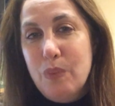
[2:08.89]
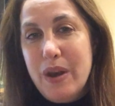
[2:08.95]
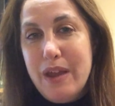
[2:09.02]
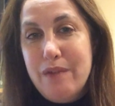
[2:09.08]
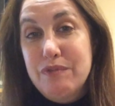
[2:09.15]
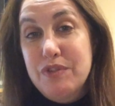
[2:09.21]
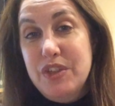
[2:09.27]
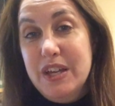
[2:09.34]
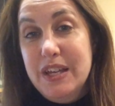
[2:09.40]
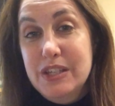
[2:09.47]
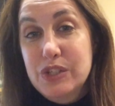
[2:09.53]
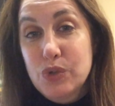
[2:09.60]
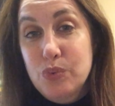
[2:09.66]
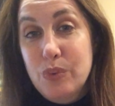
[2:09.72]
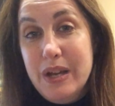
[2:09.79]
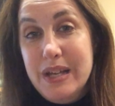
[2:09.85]
when everything
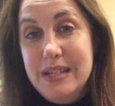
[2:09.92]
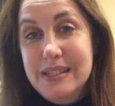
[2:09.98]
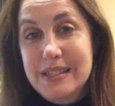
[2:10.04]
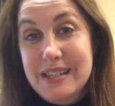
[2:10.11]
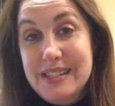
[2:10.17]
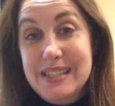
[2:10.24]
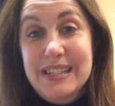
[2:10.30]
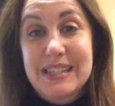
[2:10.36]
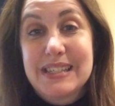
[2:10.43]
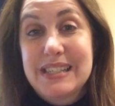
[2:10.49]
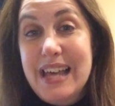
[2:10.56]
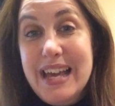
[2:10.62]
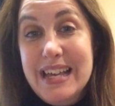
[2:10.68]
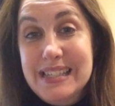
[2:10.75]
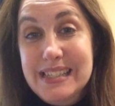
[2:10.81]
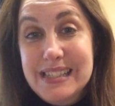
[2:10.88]
is always a
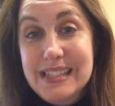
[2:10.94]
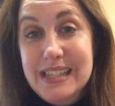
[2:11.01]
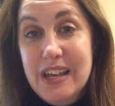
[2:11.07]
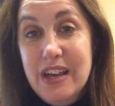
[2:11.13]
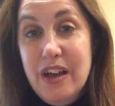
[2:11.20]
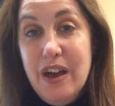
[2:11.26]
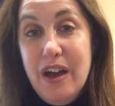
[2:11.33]
success,